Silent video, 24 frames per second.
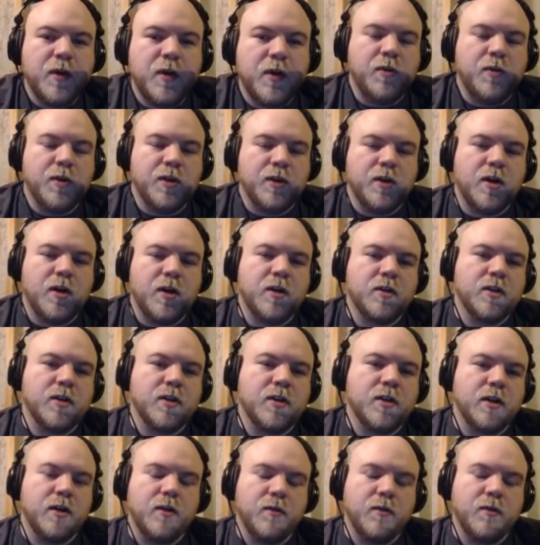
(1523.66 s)
with a
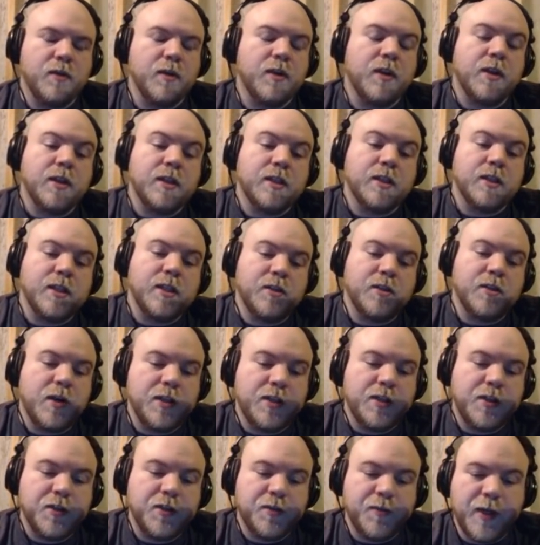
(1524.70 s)
with the Decidueye,
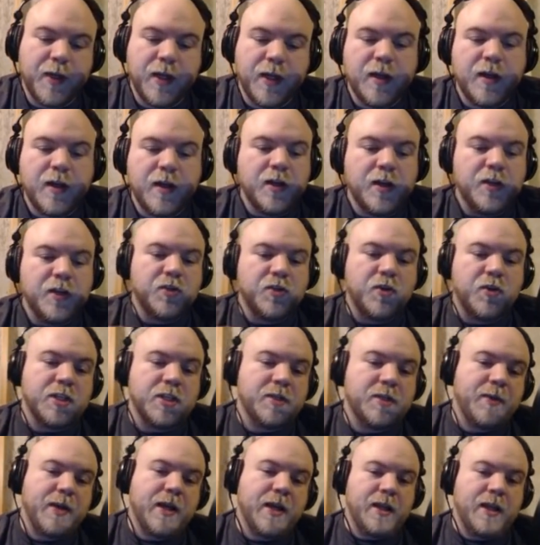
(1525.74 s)
excuse me,
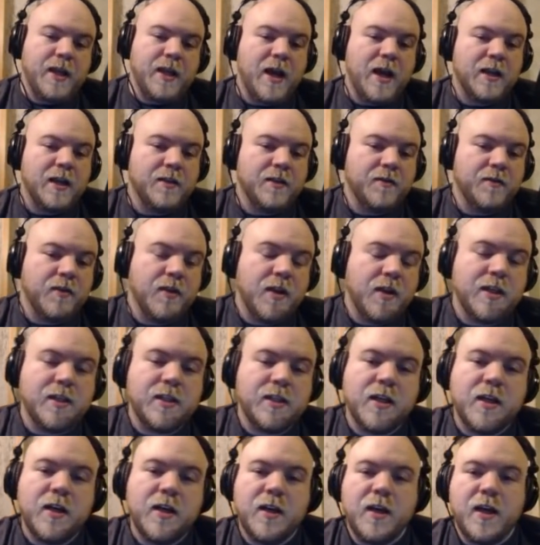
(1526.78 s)
Choice Band the active
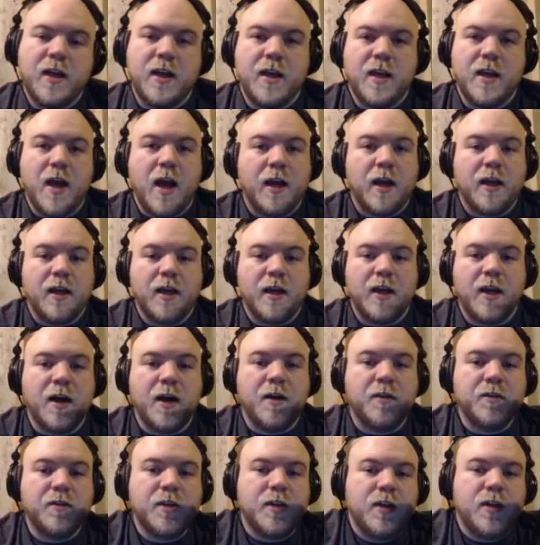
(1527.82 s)
Glaceon and knock it
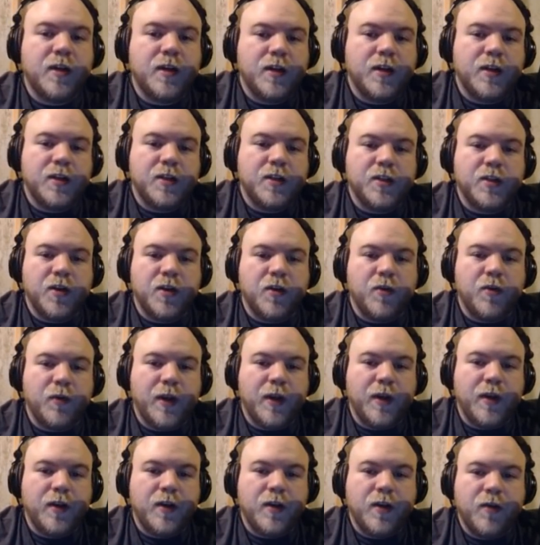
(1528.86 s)
out. So
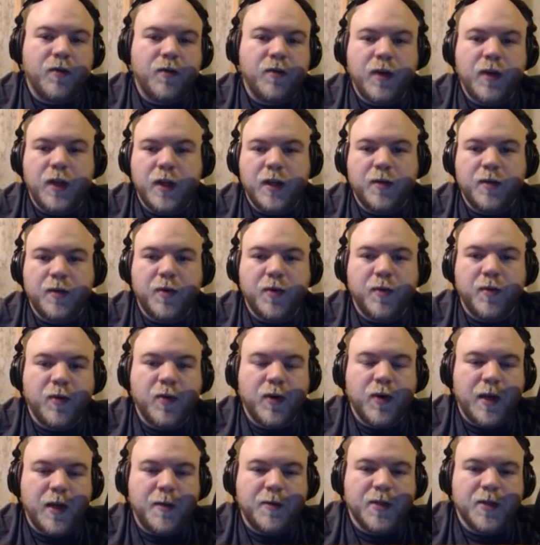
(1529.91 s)
we don't need to put
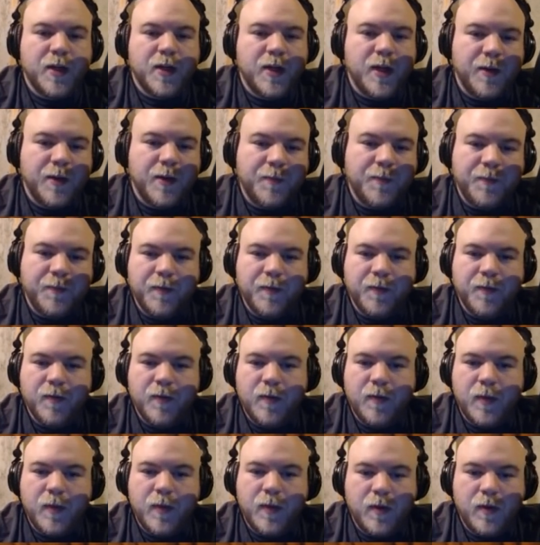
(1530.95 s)
more damage on him.
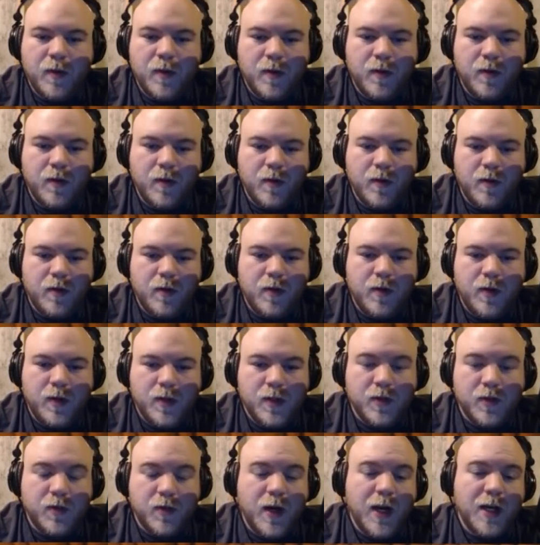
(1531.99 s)

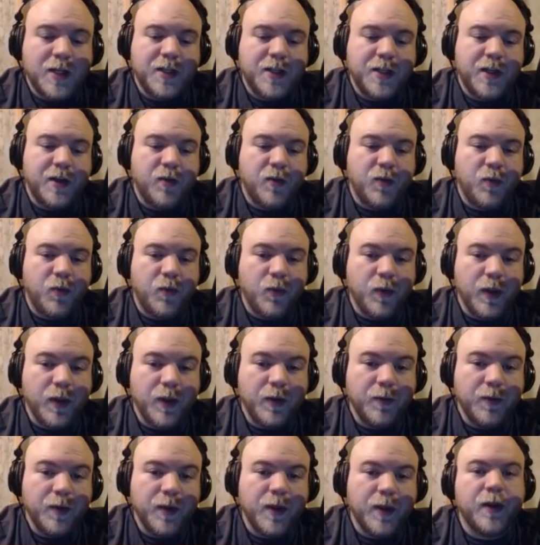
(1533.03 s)
So we're actually in a
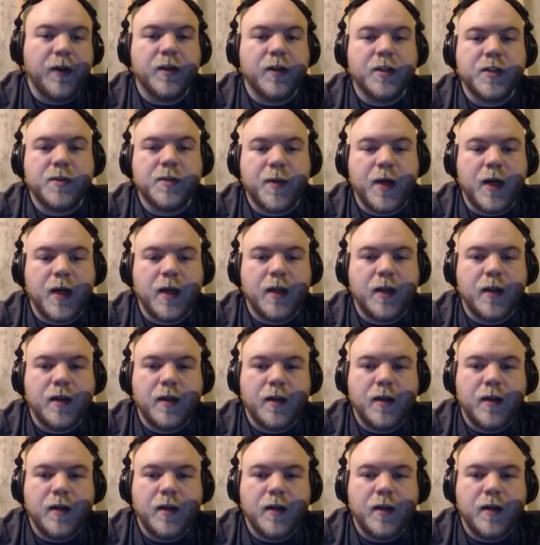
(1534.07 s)
really, really good spot.